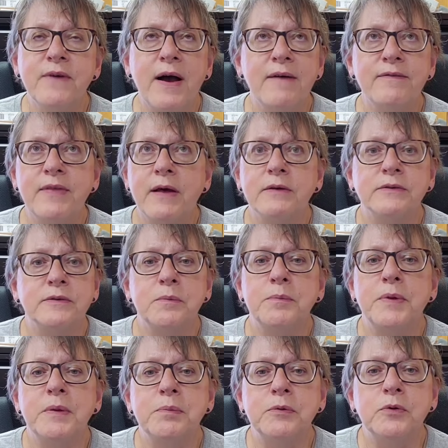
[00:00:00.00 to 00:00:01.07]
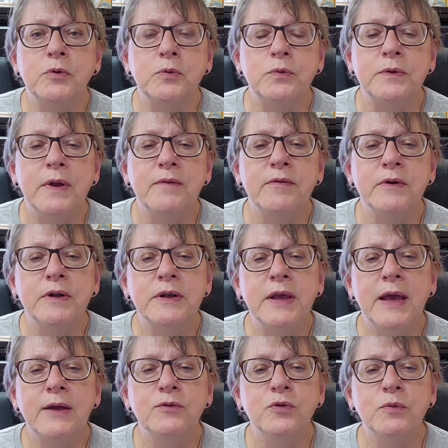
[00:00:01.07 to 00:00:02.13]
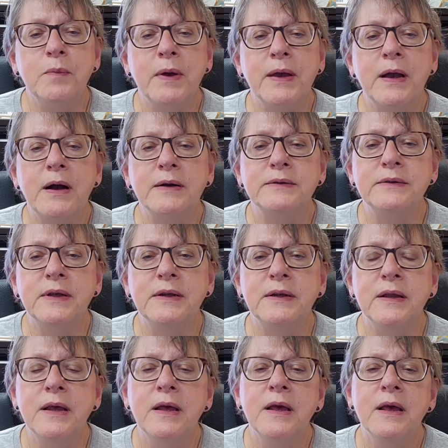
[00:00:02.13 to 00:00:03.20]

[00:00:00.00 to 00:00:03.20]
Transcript: 5,000 people who never engage with my content